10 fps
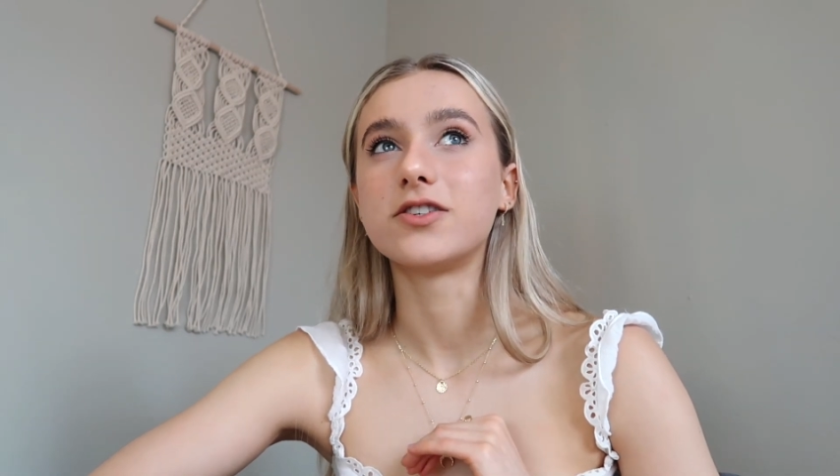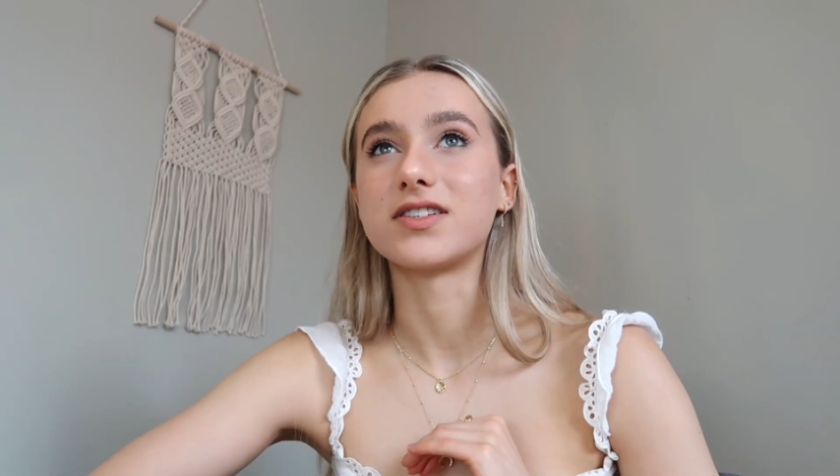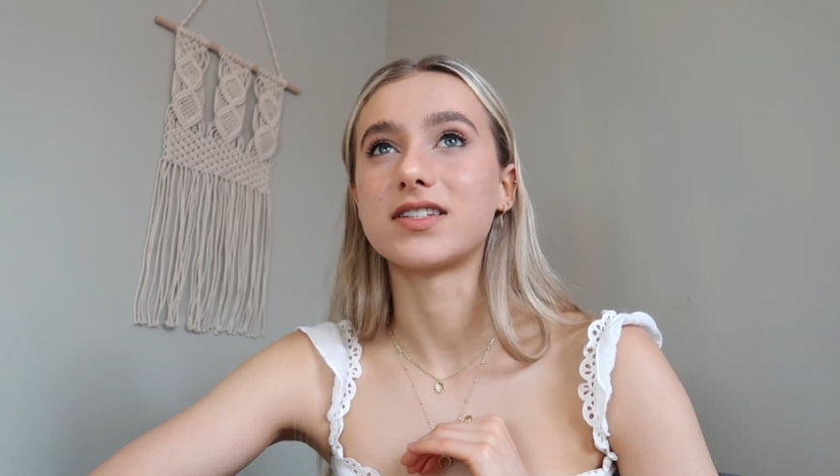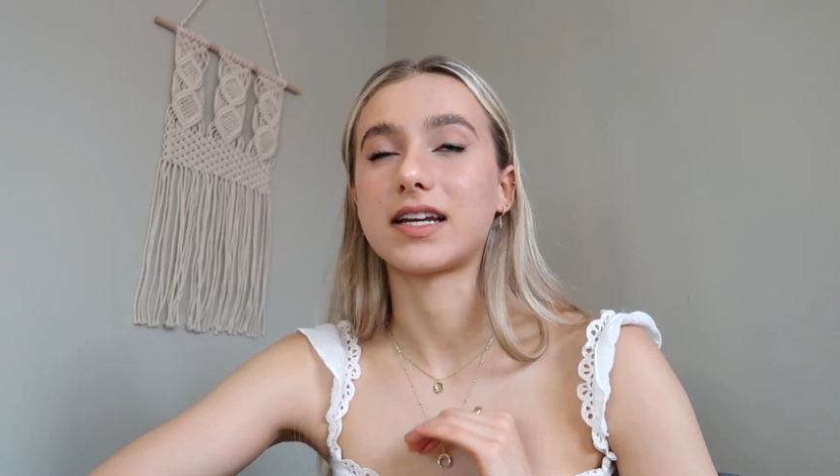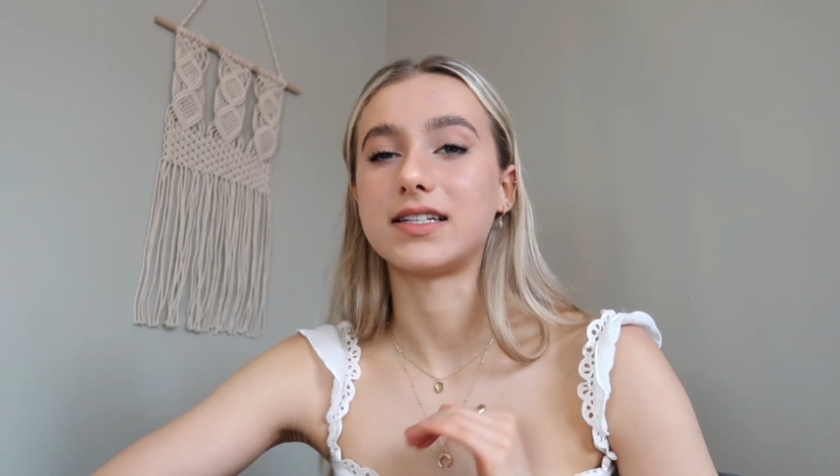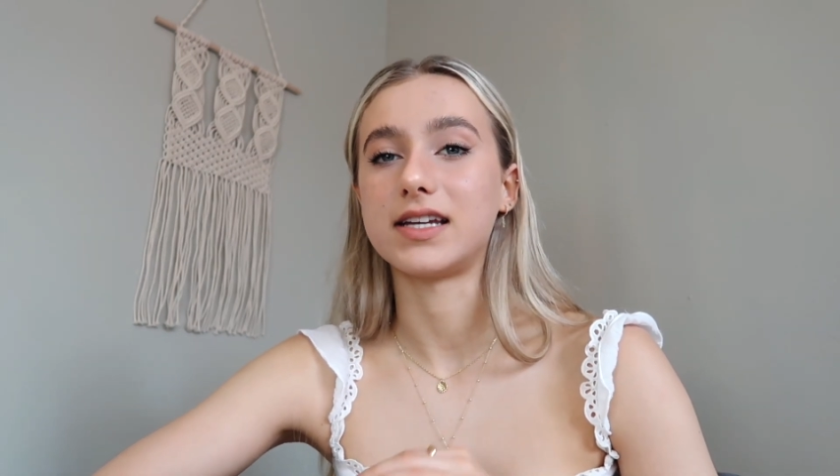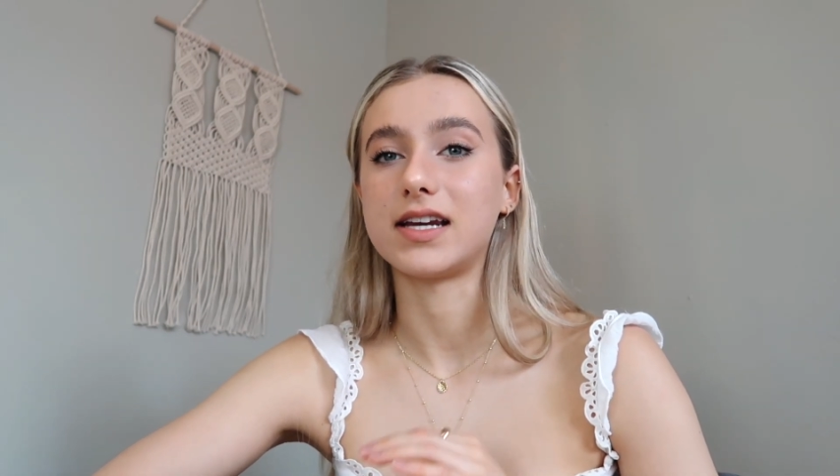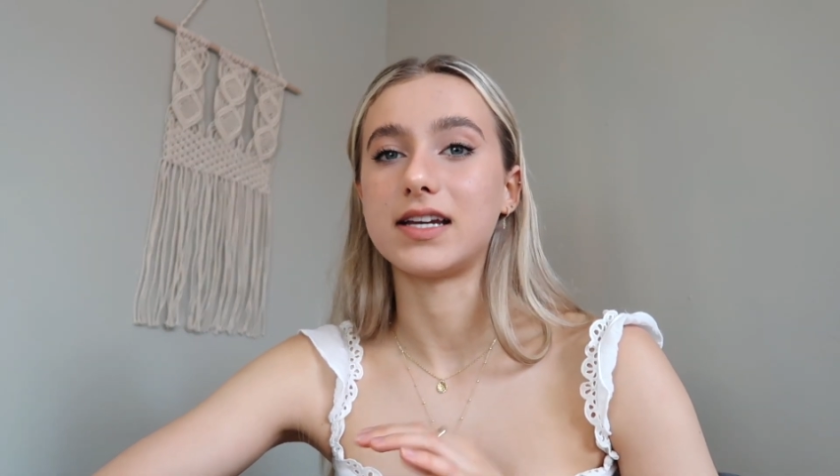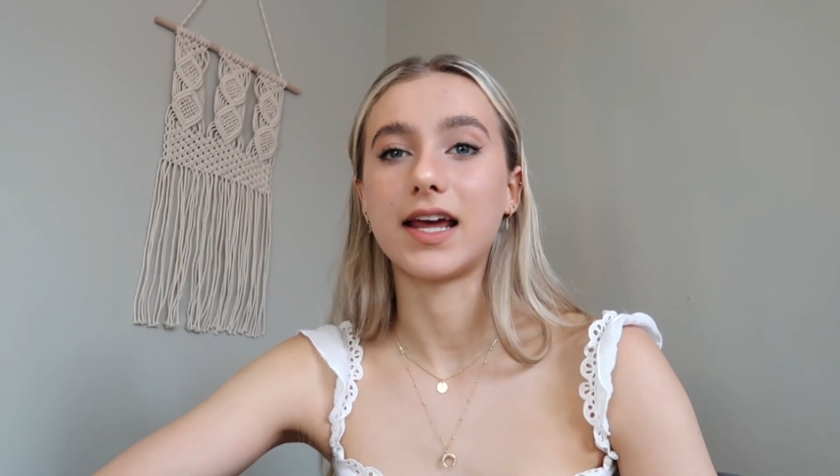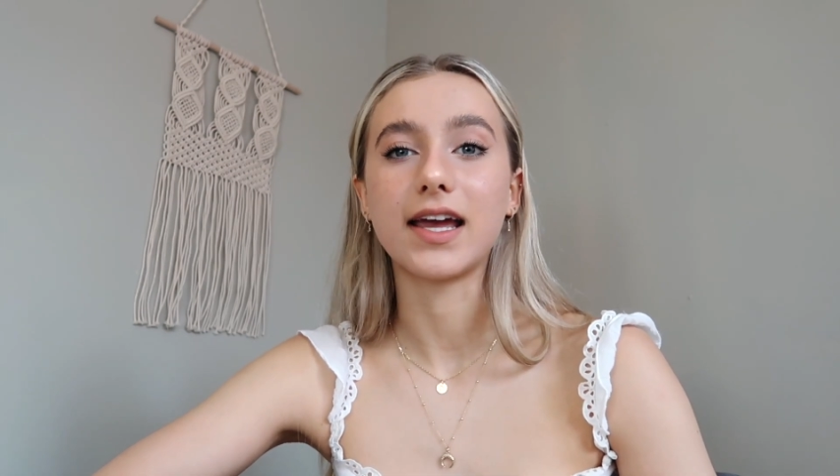just like
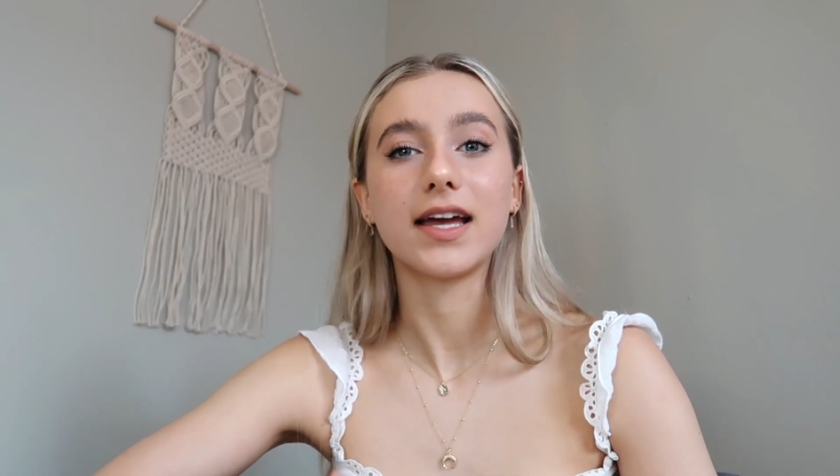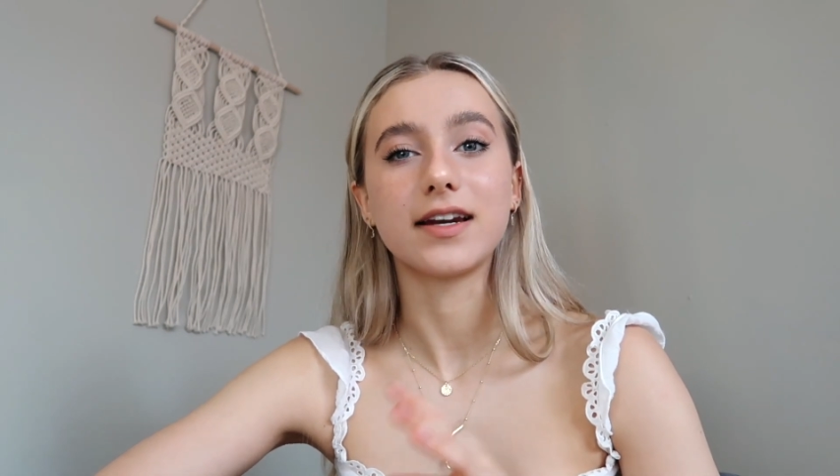day-to-day